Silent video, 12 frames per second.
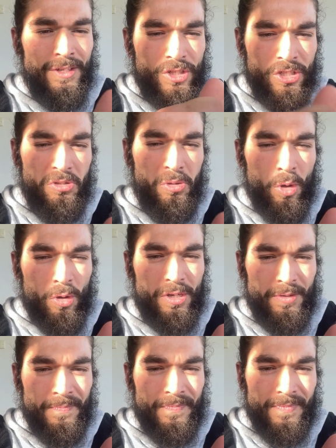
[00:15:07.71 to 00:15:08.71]
Just
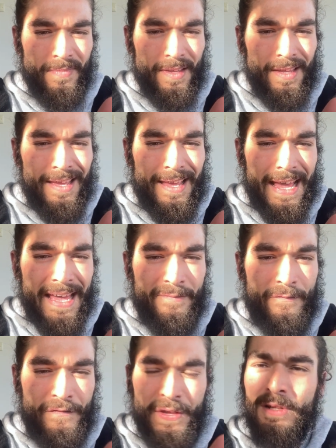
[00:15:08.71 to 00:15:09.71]
look
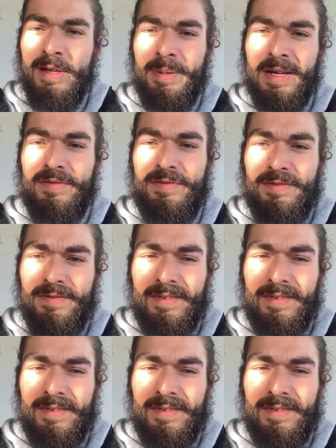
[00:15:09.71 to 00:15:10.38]
and feel a bit of